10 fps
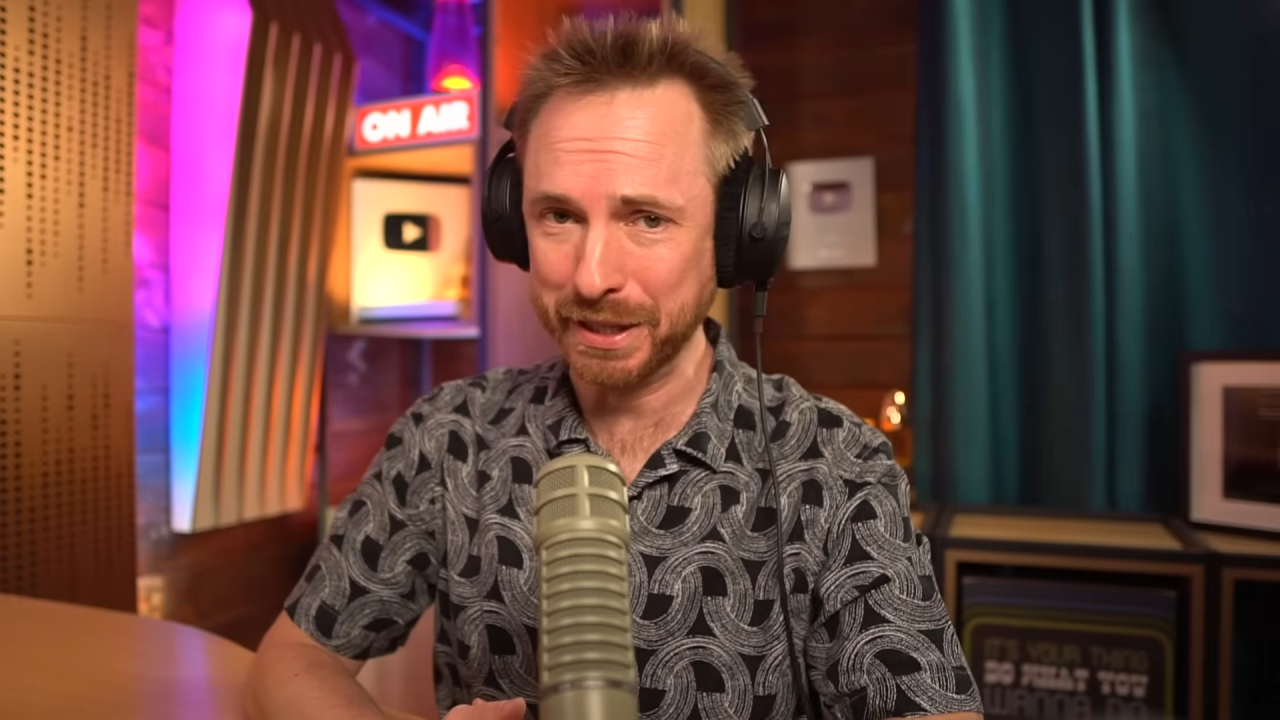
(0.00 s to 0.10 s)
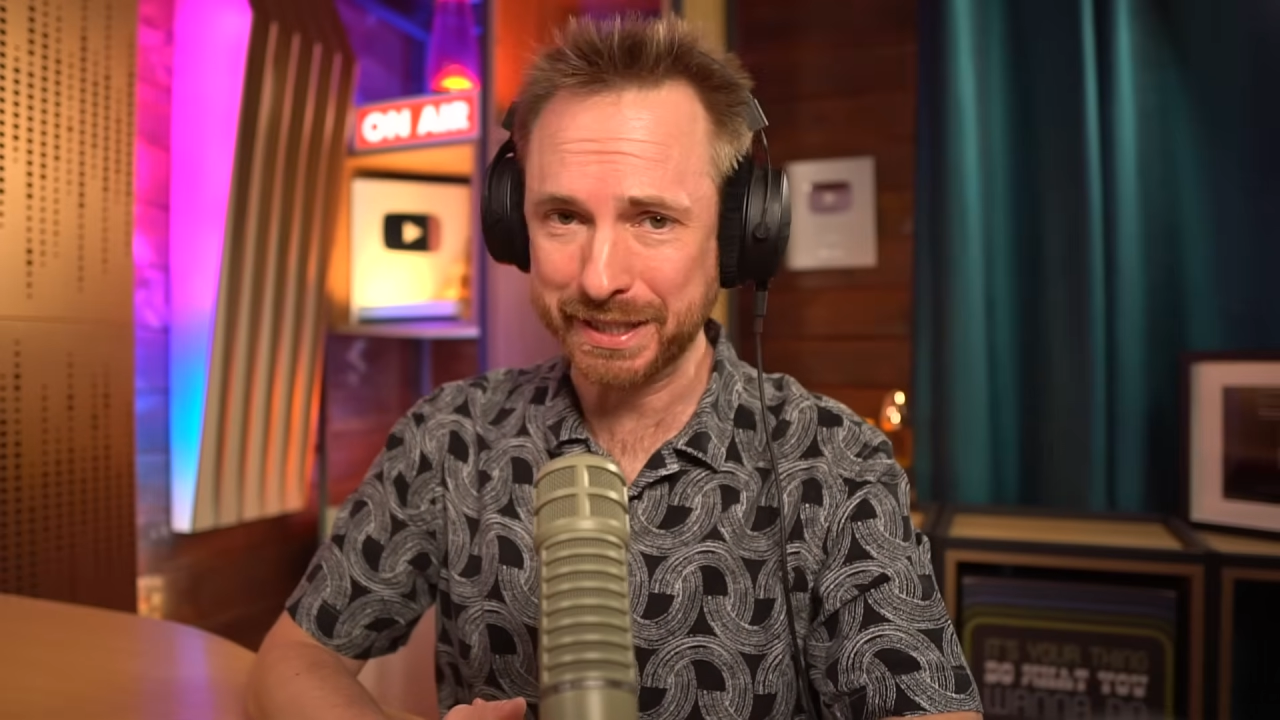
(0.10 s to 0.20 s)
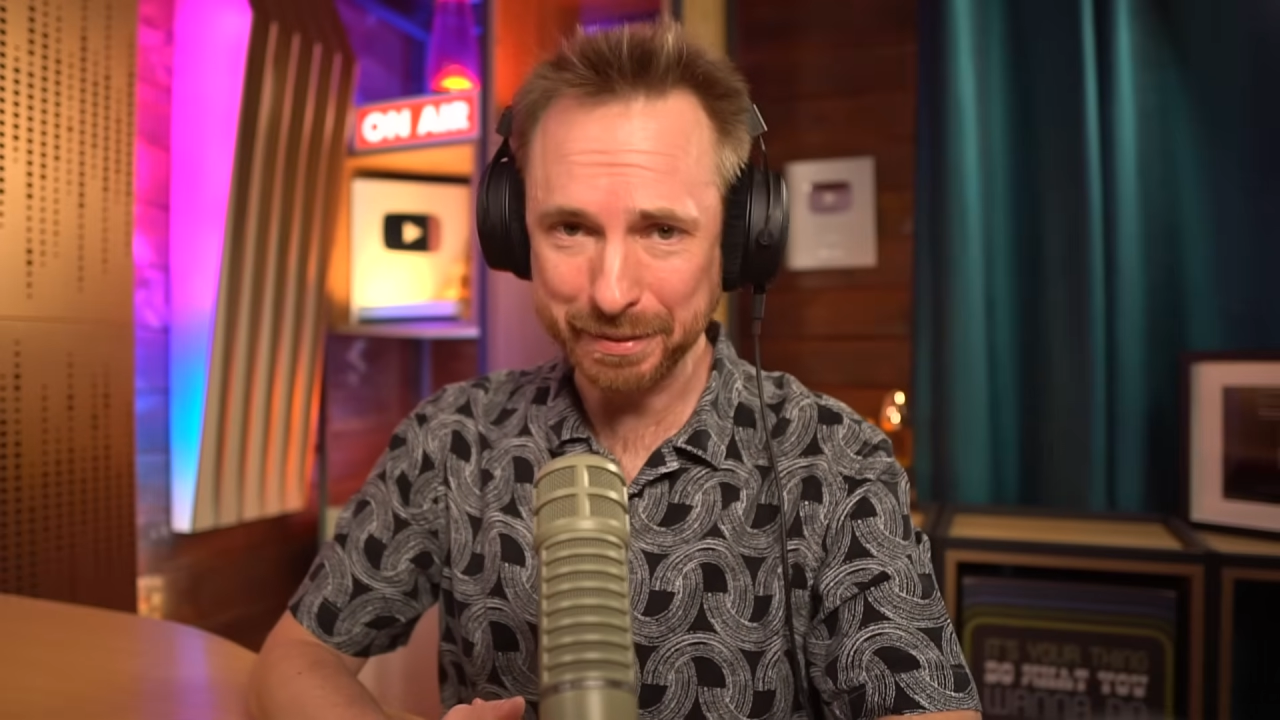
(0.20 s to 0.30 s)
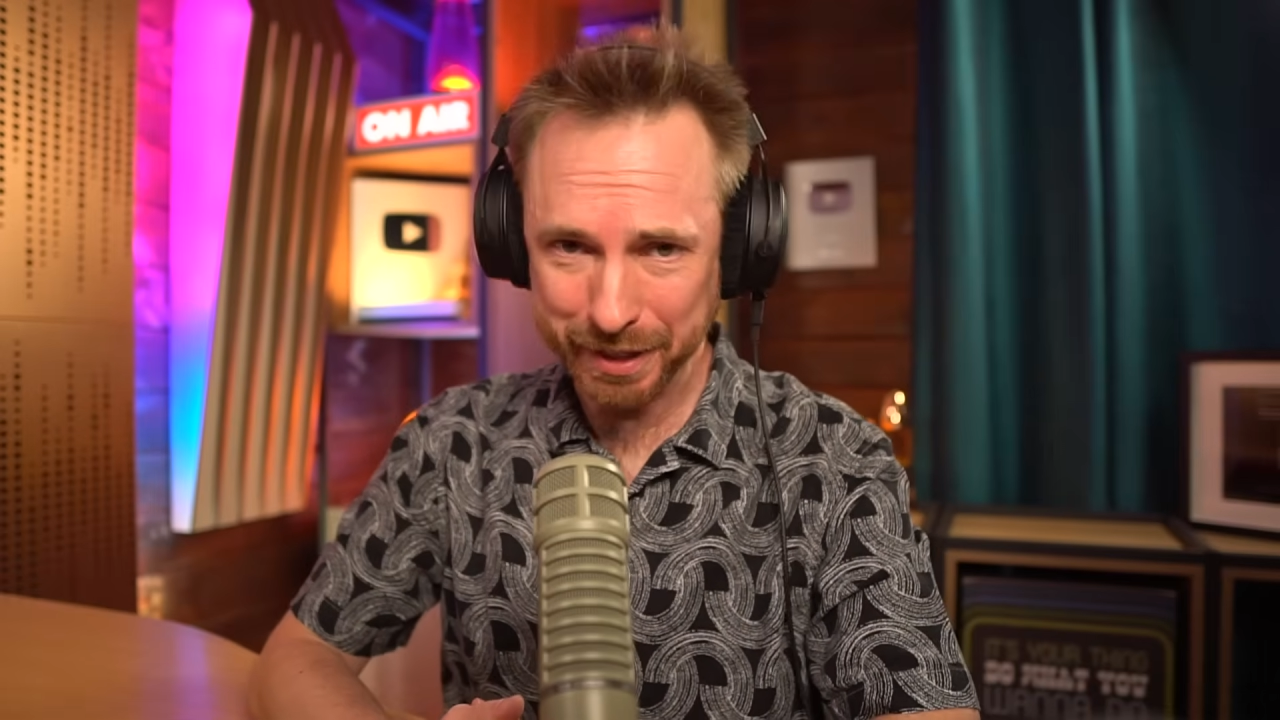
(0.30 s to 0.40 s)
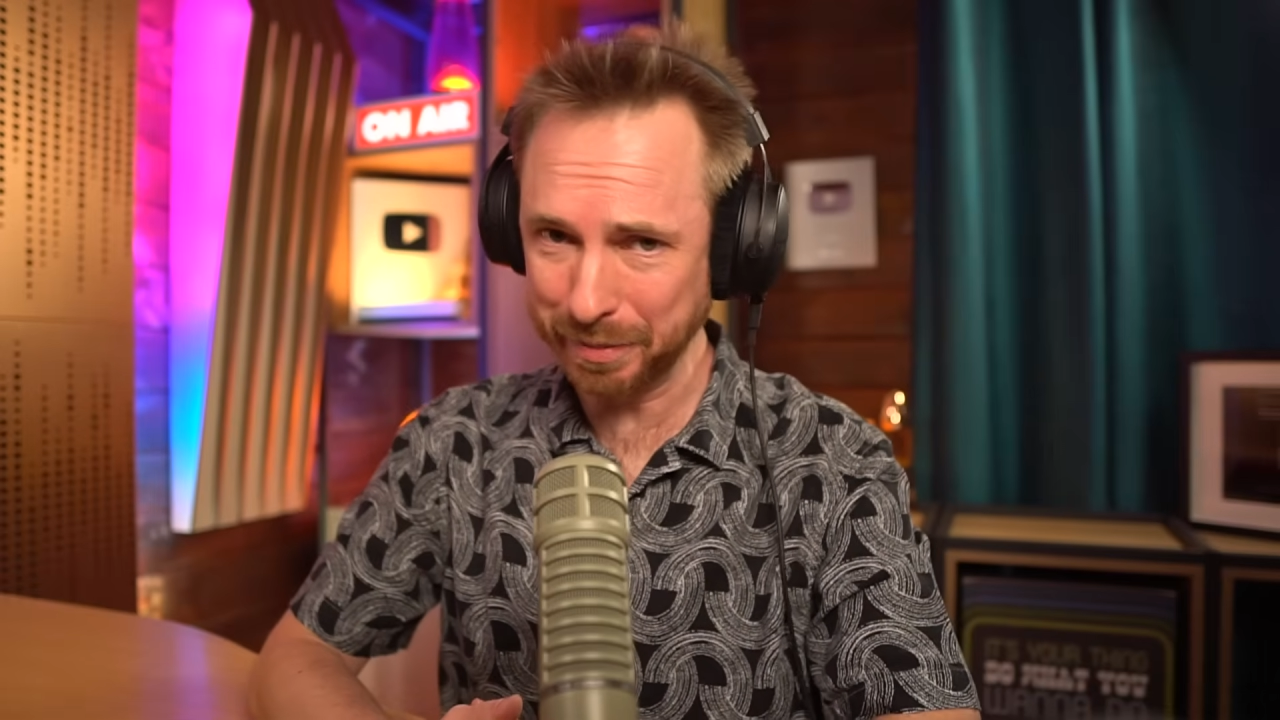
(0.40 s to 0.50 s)

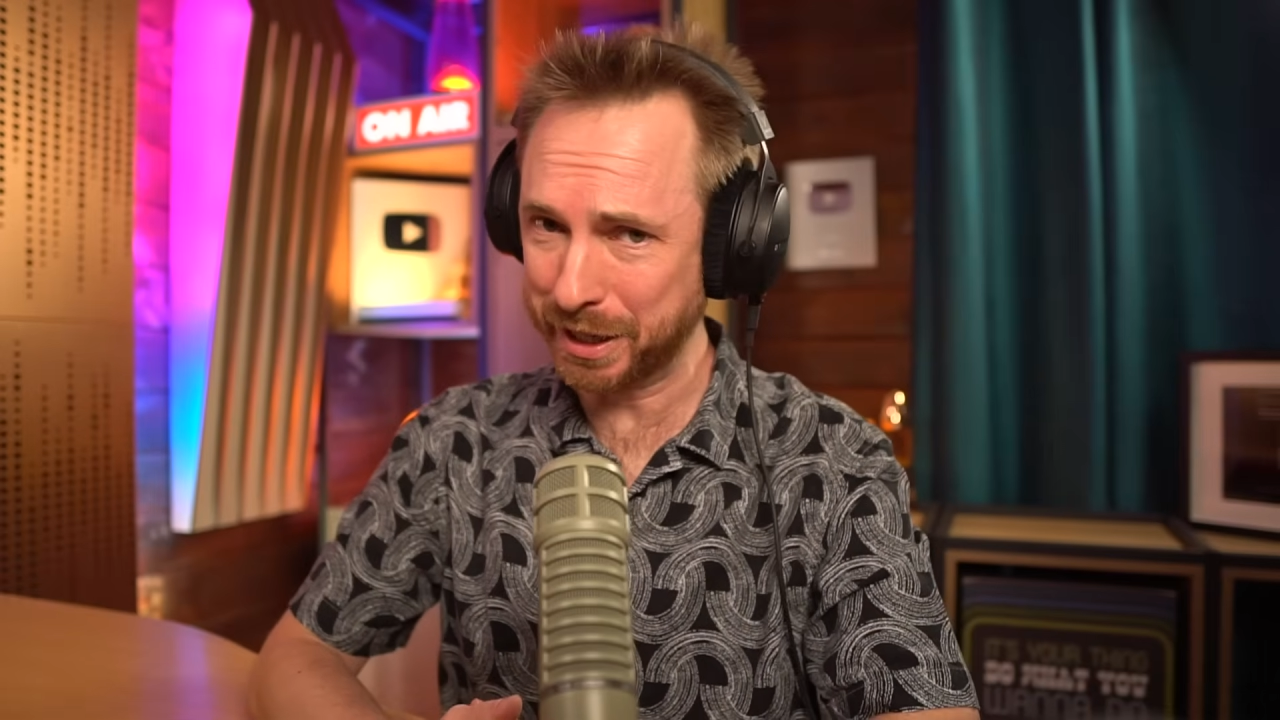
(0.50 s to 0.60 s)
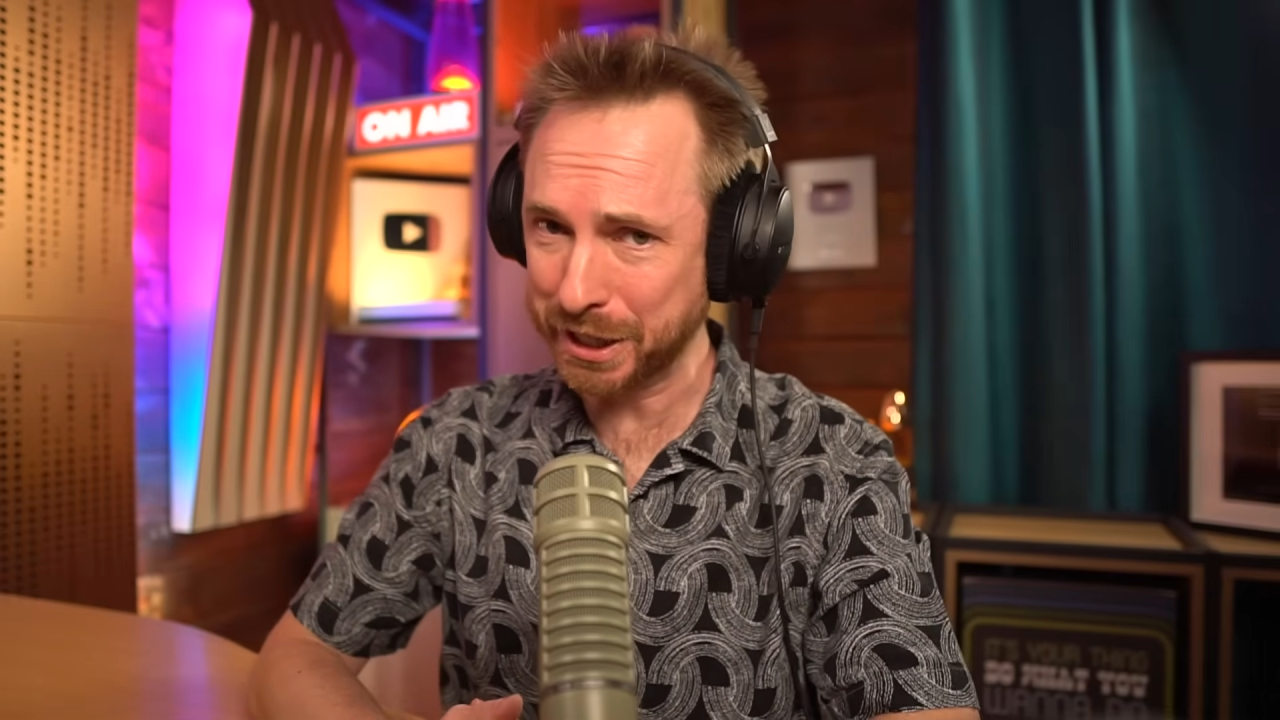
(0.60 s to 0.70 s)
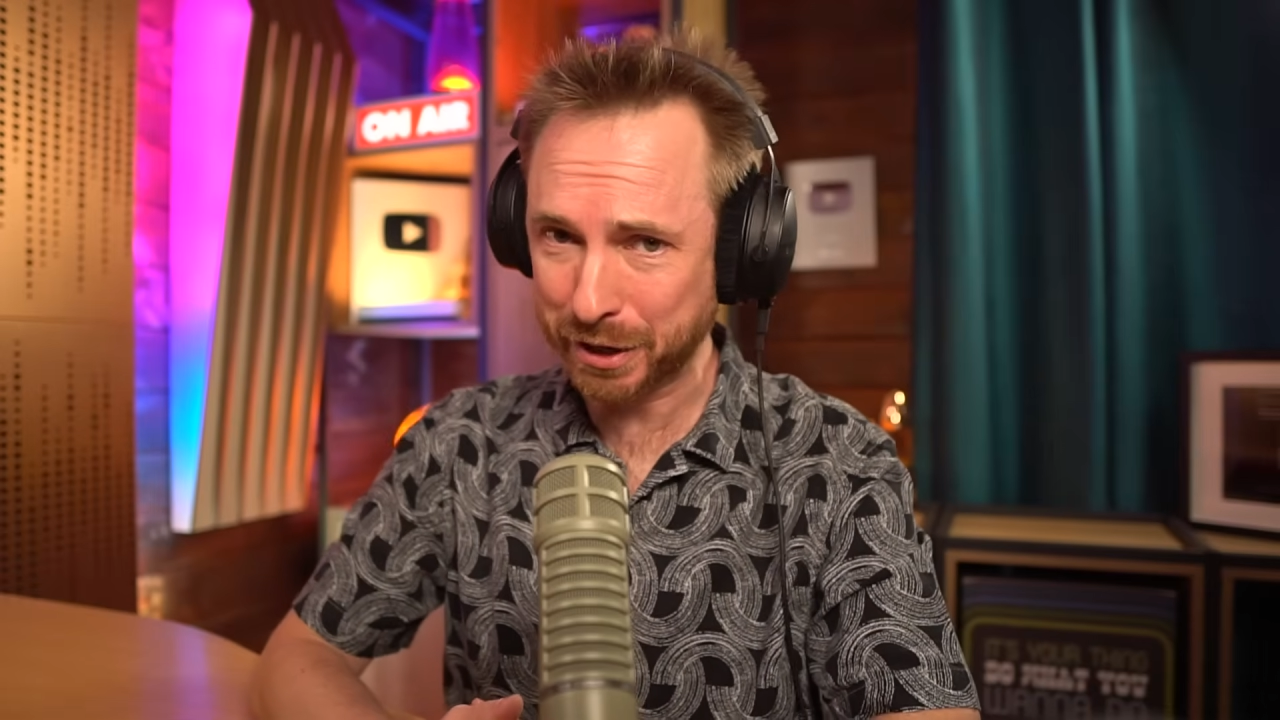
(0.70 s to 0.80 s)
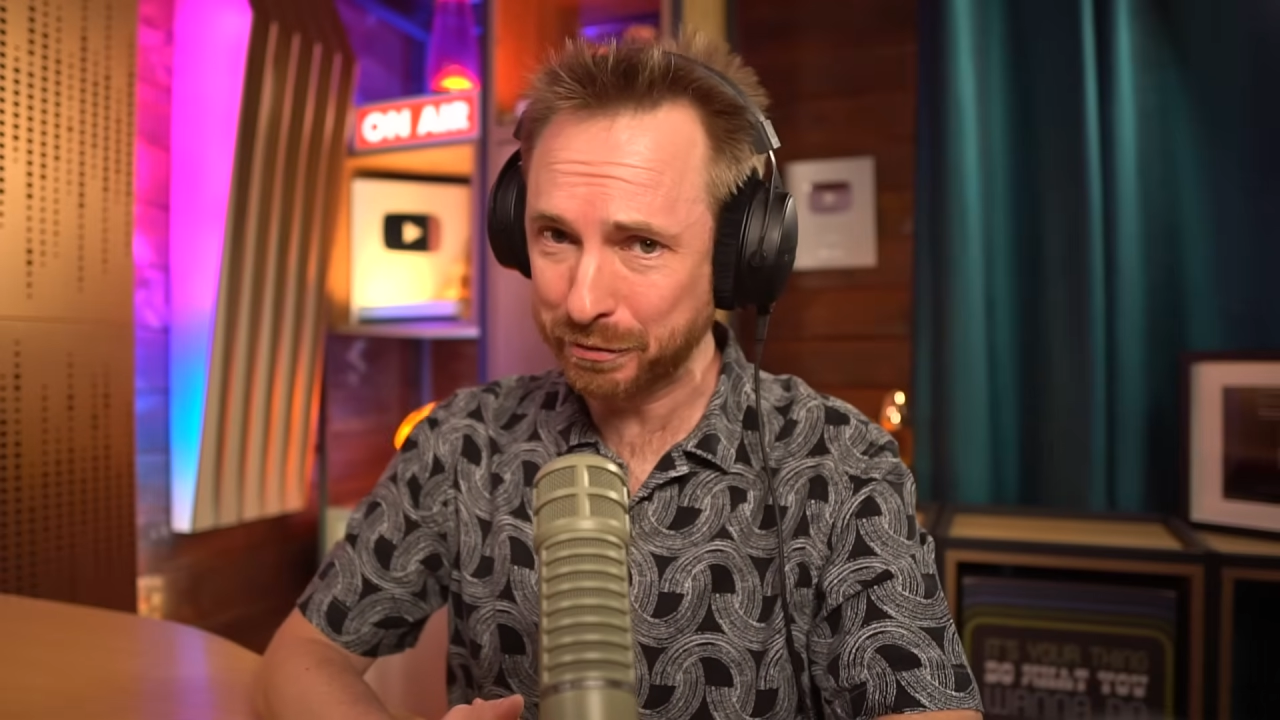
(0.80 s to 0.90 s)
but sometimes it's